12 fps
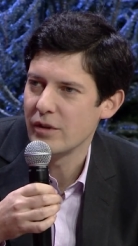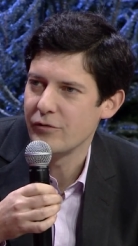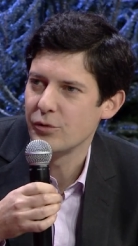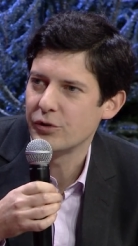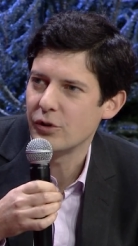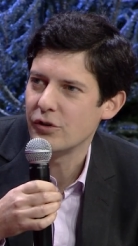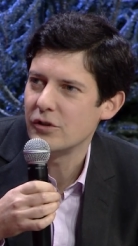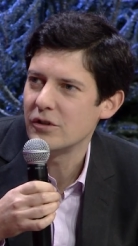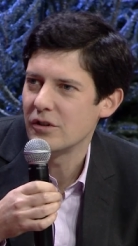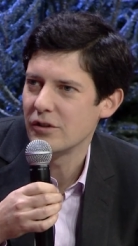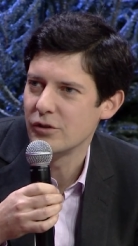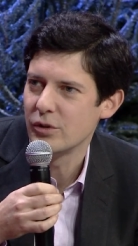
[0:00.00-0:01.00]
You have a
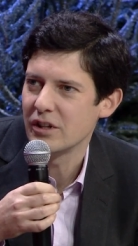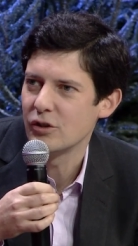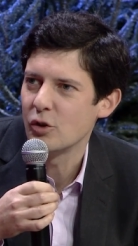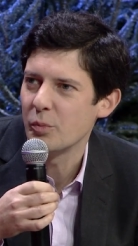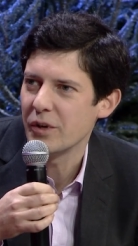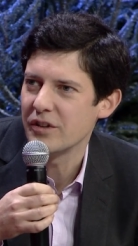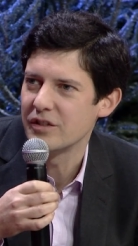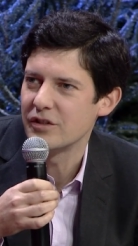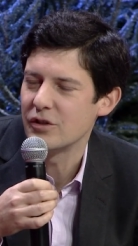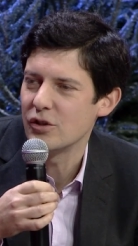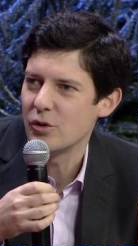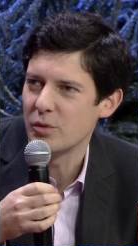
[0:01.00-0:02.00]
score, and you can compare
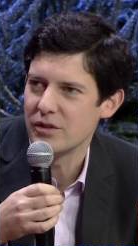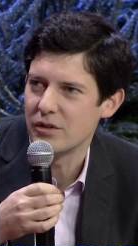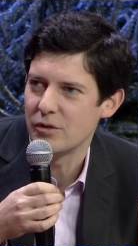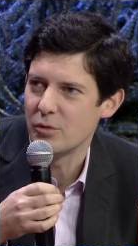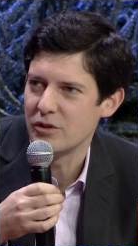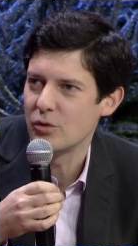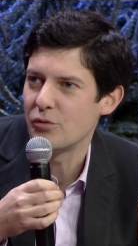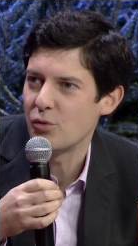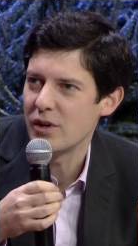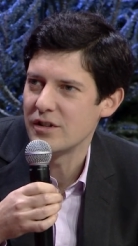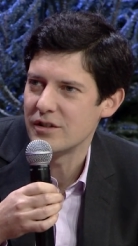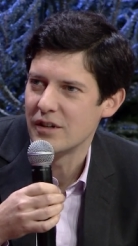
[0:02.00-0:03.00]
this score with, uh, with your
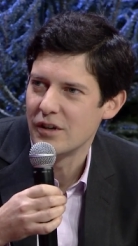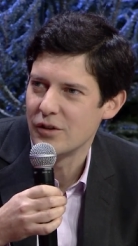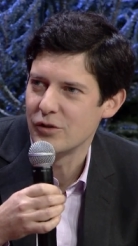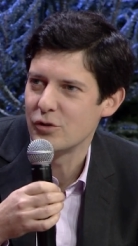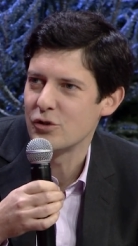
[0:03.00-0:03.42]
friends on